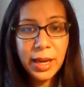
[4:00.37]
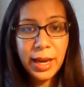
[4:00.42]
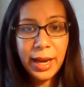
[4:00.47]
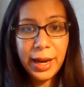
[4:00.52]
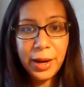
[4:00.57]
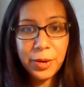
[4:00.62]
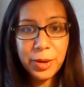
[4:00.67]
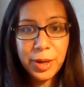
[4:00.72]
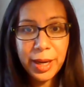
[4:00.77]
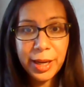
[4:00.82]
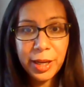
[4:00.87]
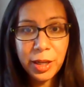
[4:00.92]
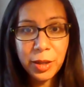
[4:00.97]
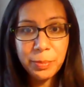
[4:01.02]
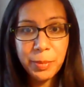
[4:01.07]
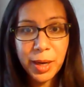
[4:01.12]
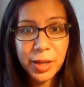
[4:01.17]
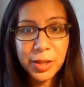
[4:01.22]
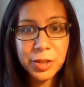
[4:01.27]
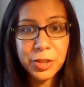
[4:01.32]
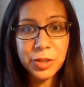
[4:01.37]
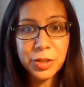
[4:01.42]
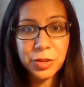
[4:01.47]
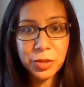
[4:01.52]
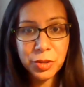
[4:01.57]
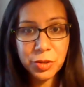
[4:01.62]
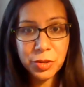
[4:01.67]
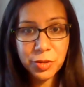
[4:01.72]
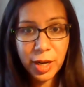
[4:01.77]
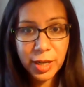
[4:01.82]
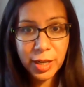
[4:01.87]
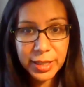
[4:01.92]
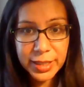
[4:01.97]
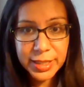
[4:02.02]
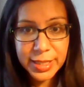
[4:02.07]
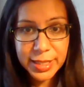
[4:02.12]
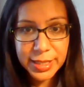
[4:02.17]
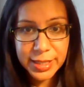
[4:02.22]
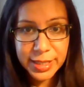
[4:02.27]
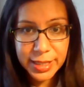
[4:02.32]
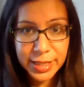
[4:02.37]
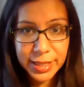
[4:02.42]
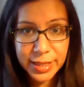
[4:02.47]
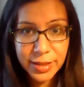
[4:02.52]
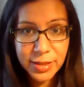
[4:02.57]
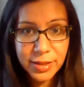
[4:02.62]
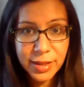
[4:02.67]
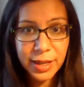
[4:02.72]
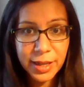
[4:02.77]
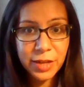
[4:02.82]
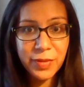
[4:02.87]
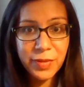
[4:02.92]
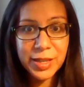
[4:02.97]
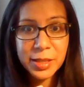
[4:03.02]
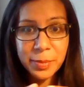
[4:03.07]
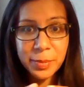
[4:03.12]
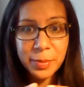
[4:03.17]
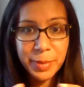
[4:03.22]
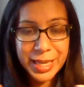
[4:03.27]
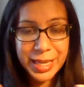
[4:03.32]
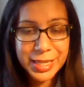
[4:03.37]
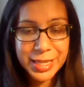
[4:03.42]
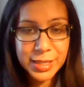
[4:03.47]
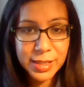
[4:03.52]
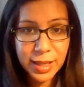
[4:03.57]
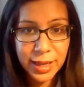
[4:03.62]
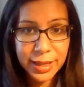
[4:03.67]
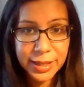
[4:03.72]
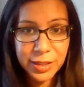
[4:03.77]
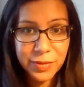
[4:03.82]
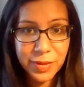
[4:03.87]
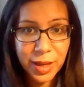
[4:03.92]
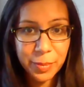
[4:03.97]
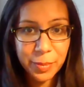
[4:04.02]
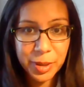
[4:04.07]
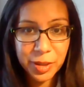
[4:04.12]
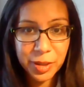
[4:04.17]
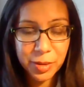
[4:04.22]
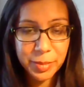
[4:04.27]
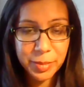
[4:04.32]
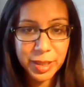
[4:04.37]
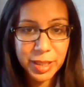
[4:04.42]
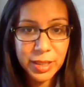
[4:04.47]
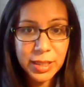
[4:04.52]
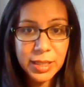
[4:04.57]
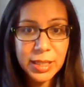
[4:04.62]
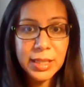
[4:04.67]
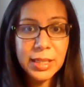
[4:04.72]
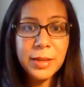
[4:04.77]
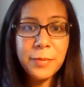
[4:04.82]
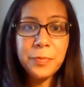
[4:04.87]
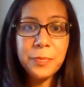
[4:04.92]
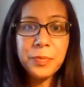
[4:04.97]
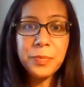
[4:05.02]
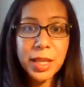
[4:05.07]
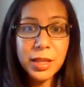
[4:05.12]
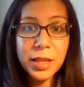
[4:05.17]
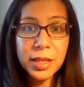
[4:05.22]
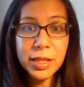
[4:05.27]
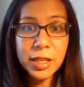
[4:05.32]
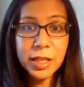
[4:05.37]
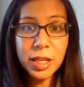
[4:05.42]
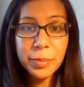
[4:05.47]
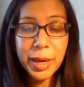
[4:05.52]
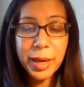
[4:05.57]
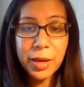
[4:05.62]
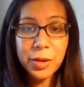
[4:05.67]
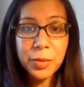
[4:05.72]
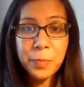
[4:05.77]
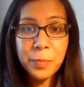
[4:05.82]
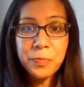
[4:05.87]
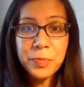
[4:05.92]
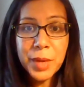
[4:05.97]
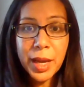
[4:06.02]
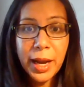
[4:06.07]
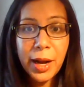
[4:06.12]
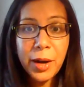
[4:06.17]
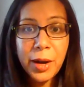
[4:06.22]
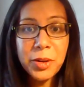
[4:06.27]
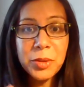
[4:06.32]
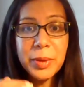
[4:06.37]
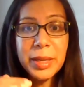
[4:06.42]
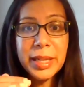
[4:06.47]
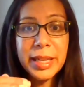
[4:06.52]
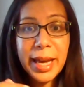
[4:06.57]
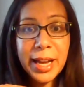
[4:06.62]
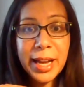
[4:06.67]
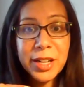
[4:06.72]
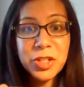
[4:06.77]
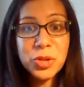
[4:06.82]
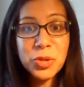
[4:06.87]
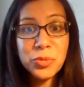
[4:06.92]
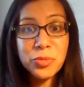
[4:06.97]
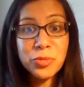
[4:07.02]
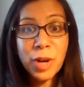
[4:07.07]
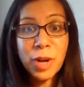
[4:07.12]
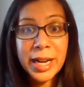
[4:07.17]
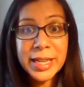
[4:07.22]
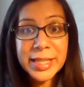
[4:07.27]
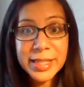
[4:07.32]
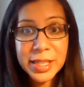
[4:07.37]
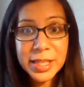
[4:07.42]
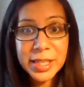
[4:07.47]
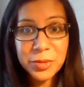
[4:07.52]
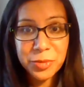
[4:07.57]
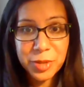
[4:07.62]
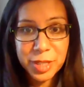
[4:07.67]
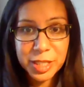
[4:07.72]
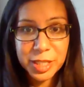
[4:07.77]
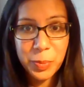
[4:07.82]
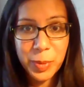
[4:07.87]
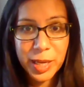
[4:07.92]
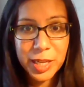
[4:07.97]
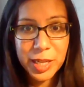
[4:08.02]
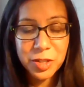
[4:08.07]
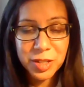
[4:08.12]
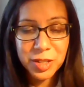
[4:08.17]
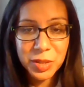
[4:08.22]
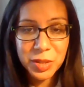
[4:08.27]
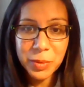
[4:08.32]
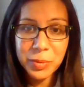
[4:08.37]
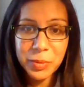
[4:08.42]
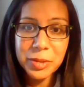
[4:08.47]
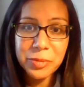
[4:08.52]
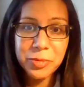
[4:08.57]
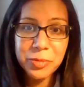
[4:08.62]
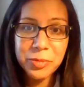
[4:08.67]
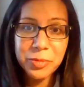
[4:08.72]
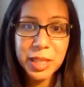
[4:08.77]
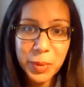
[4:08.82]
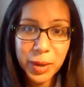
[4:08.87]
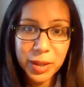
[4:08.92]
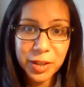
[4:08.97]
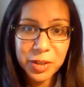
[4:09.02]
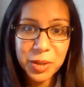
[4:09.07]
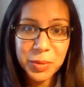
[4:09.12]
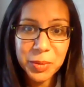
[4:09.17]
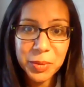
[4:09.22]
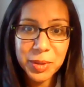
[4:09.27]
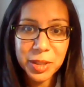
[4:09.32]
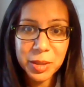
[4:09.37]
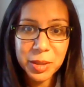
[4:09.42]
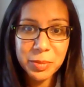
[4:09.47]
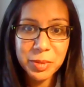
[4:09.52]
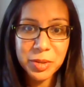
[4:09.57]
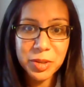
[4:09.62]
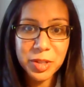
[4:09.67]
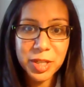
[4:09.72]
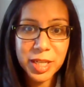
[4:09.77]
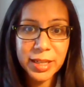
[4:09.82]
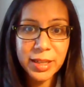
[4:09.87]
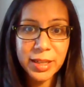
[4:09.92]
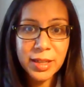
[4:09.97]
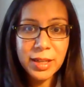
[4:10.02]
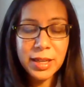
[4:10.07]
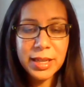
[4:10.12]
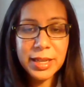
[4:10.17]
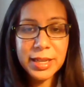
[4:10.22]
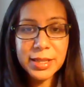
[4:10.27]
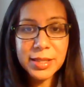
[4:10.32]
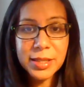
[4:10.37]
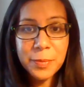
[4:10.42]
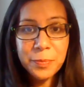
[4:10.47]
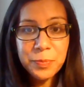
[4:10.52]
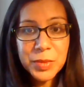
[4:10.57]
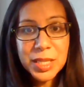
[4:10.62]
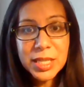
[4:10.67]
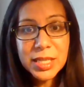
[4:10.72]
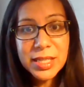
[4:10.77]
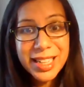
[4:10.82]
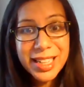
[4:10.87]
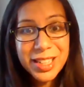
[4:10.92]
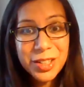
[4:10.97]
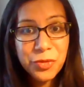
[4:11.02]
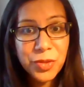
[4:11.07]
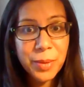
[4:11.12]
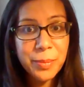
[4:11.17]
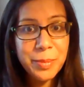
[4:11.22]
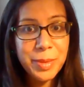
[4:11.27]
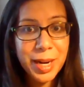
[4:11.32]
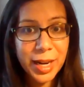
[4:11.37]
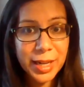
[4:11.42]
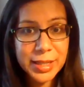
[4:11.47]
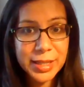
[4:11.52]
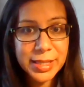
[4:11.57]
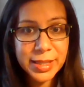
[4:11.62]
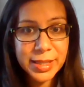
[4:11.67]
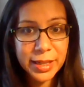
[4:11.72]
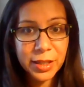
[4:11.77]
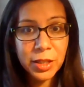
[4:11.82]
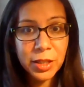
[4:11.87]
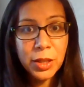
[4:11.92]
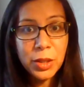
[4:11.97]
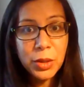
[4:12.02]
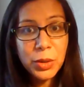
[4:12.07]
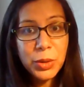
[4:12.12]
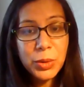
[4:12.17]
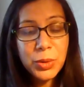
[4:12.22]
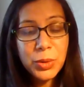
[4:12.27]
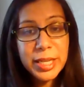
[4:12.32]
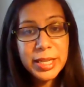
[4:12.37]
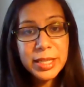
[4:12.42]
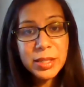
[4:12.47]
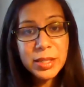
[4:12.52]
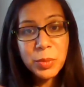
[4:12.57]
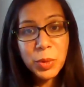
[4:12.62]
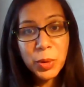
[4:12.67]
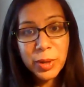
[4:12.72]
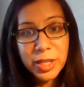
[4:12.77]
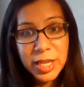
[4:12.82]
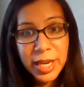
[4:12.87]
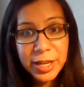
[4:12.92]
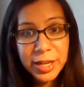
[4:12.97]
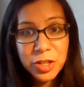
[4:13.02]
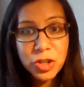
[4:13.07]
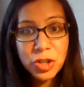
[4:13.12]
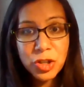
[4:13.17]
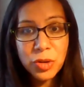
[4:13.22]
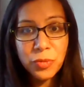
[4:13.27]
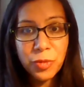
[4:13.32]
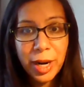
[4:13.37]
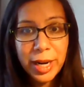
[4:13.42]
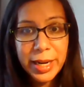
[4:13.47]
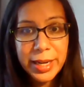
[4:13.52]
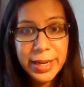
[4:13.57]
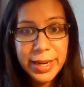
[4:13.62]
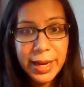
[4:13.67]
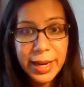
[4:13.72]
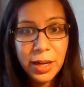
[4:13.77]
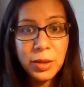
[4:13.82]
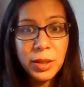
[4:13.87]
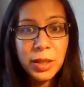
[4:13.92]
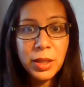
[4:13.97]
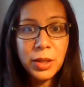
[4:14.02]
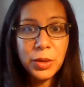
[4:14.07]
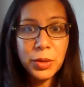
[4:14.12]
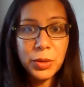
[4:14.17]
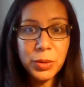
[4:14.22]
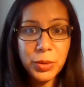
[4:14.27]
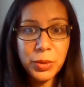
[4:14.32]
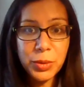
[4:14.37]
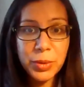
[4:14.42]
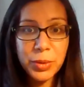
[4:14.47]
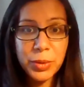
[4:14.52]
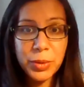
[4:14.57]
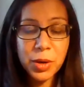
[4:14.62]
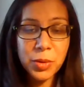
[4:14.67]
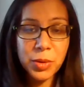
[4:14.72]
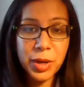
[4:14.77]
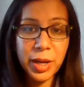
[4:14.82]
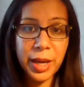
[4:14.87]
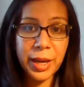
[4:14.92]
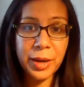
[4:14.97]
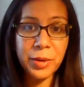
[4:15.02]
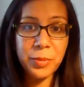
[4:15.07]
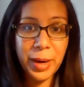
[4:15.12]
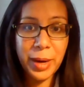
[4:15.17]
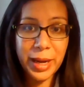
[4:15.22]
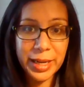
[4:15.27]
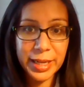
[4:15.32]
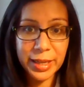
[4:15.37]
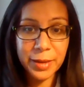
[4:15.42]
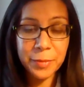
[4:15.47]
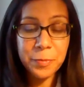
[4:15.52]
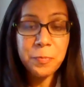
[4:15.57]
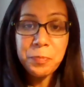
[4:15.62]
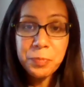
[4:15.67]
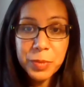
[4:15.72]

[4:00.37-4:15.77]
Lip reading: how to help monitor chronic disease kind of as a baseline of that pyramid, then thinking about how do we catch the rising risk patients? What we really want to know in the community is sick from not sick. Who needs more attention right now? Who is okay waiting?